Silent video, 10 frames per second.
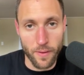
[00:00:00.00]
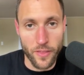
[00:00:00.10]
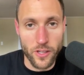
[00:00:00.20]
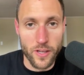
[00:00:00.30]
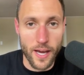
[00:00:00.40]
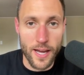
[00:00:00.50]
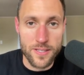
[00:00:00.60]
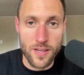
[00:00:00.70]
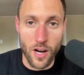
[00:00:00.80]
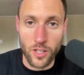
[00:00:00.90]
I think you
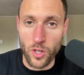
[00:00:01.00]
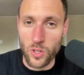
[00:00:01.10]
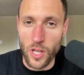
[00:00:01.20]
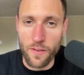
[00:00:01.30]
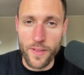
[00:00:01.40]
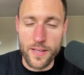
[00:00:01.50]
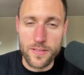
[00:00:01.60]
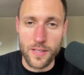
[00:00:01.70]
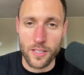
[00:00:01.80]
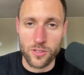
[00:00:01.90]
guys are going to love
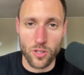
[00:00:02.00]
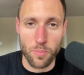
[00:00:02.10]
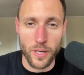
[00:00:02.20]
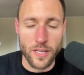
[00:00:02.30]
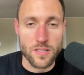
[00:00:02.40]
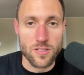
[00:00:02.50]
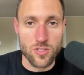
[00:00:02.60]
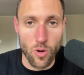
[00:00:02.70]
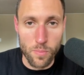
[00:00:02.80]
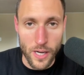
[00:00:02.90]
this, and it's going to bring
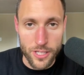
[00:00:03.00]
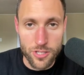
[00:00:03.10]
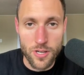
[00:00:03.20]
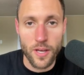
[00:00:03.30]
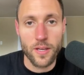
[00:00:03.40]
so much